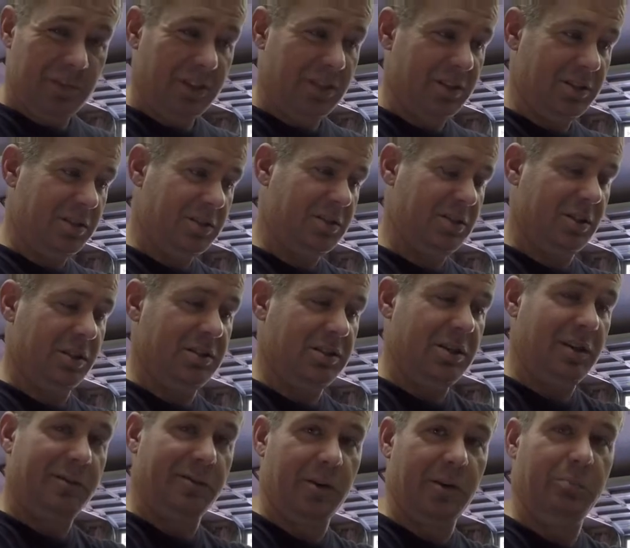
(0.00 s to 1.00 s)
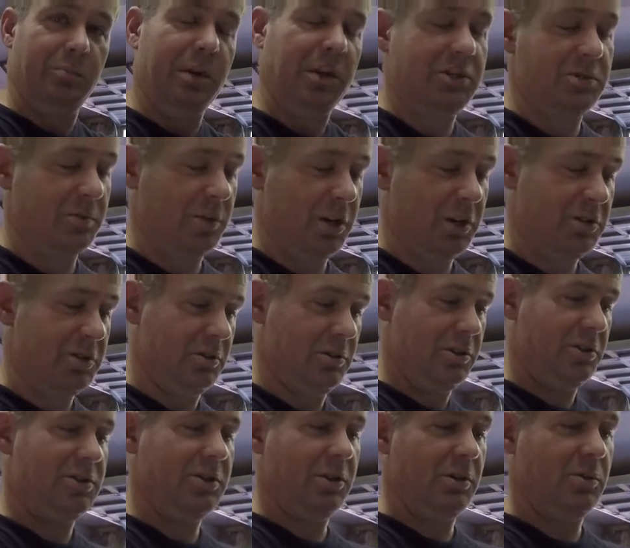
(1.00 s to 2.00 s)
is a different mix ratio.
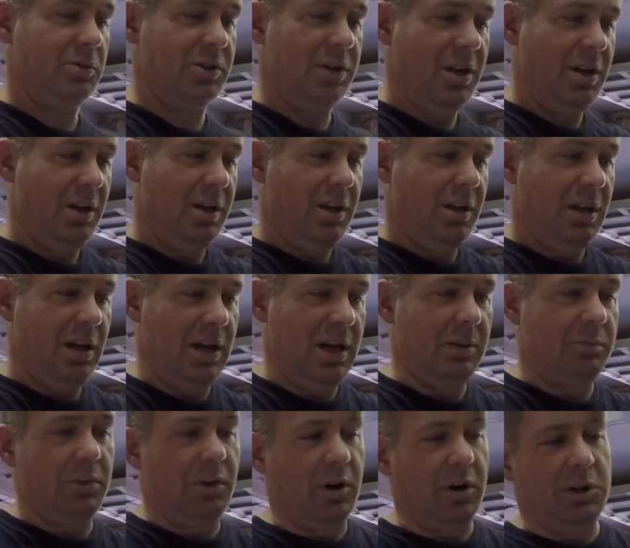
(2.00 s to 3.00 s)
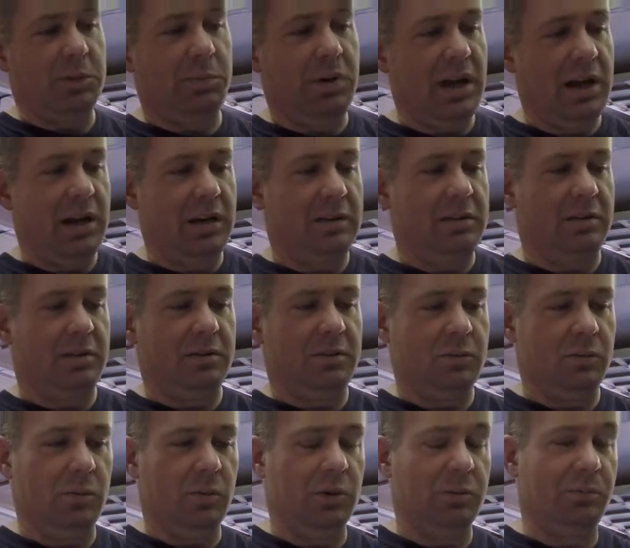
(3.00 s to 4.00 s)
This goes 8 parts paint,
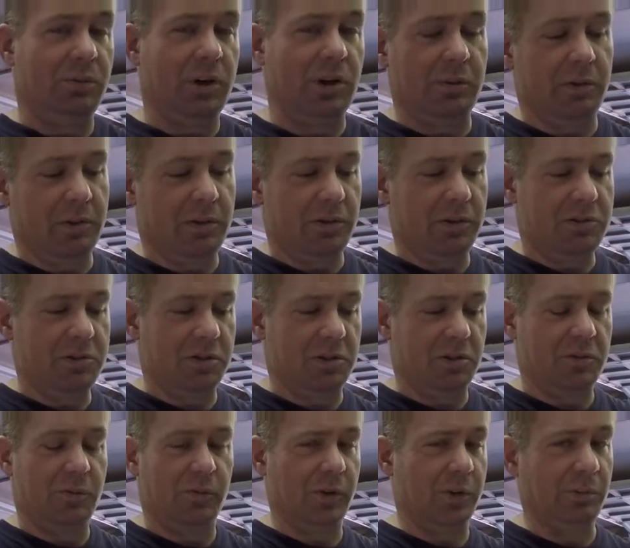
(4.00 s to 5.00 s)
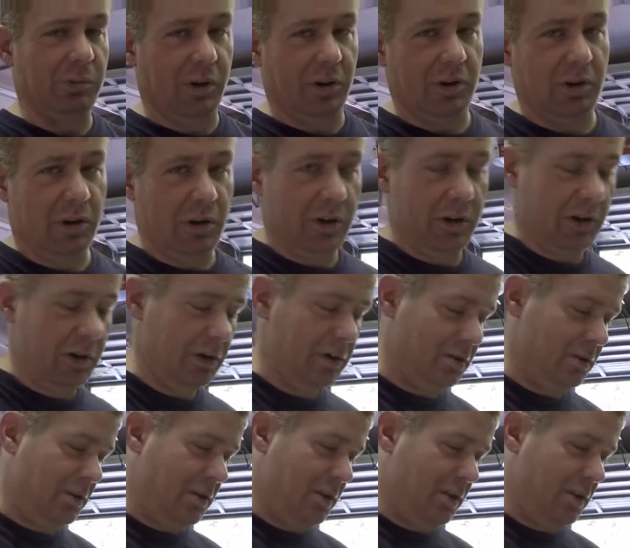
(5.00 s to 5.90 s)
1 part reducer, 1 part hardener.